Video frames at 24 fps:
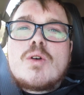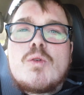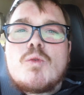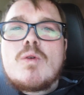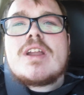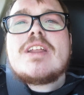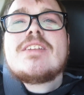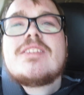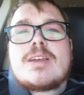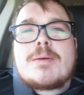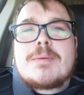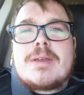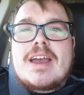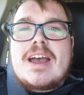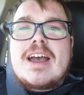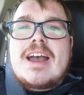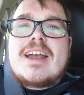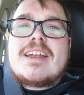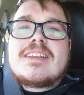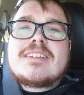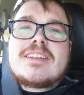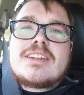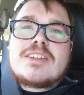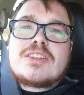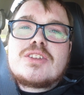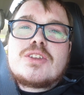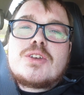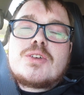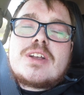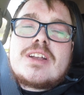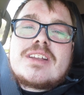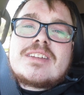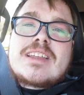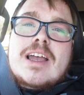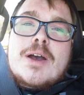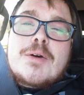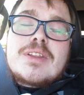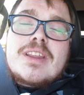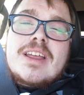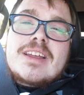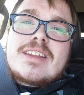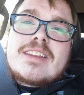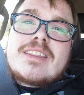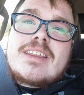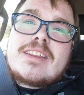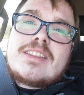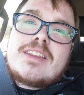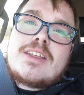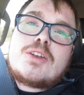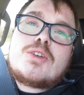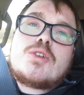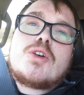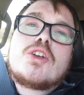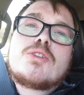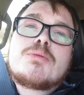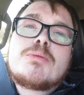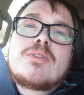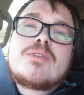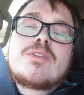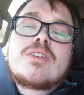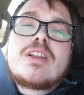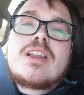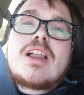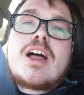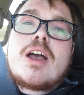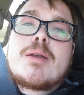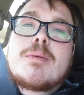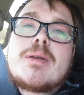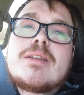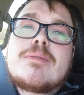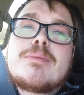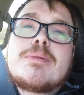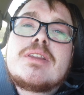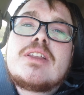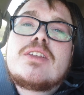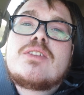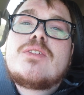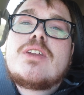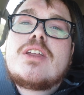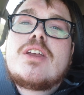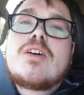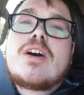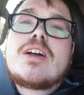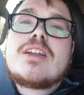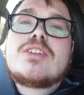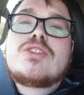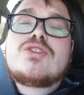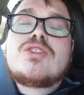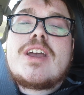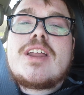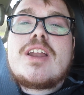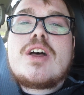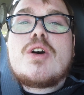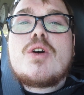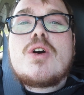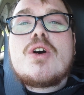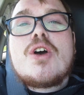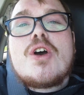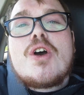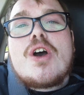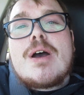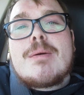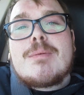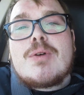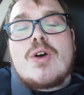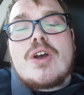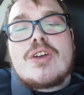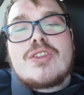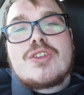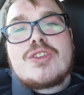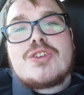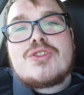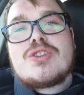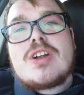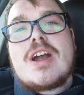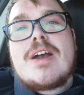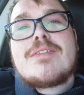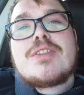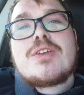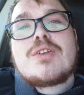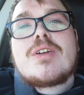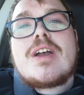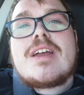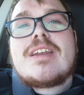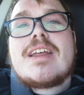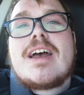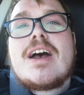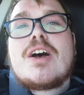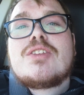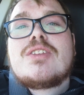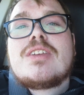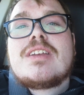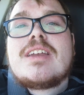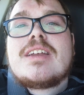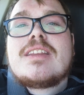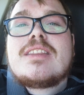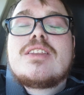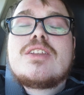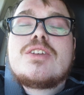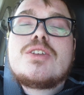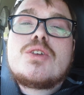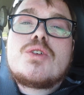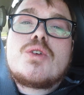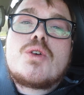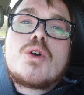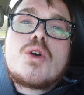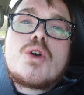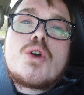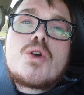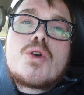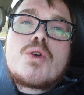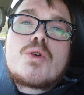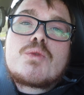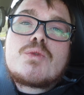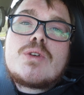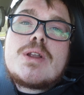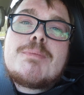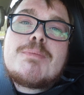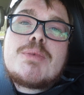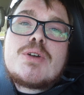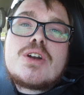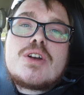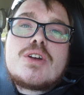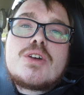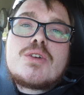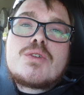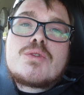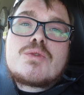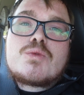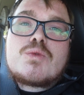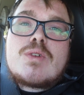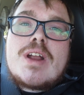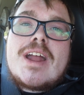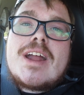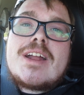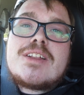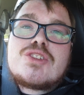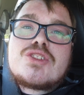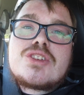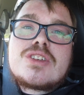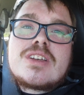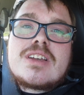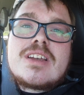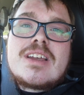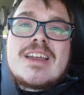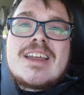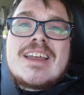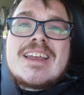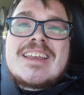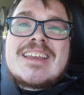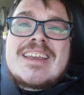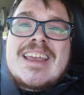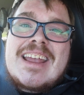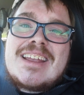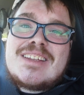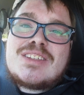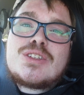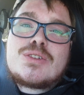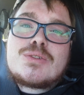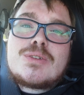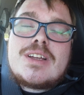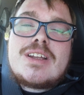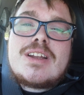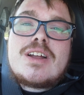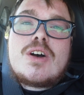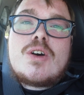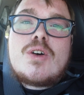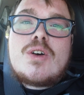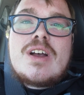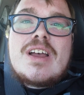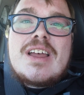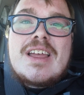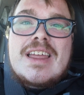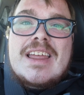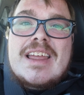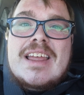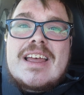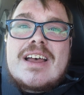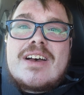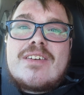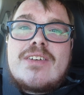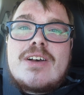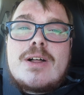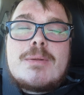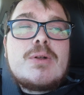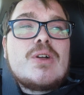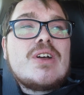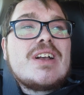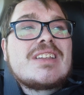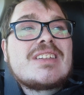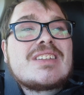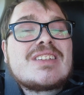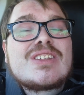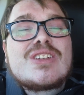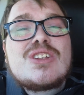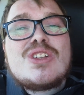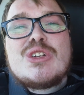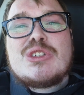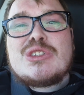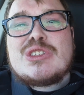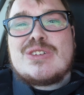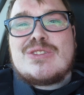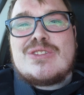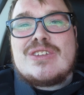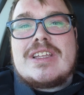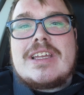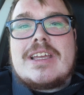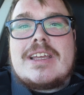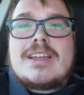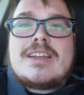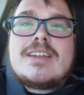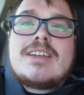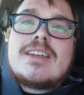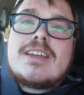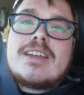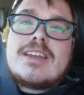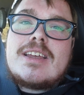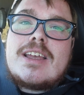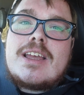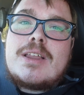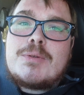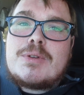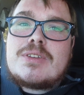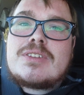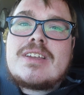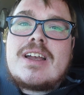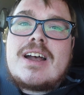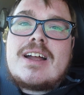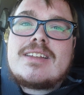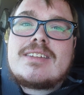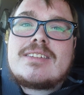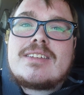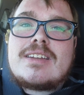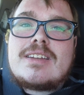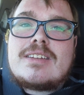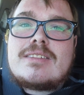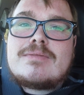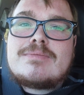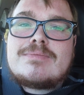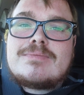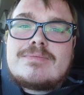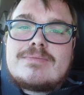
What is up guys, it is Lucas. I would like to thank the endorsement for allowing me to put this video on his channel. I'm going through the drive through right now to get the new Reaper Ranch Quesarito, available exclusively in Wisconsin.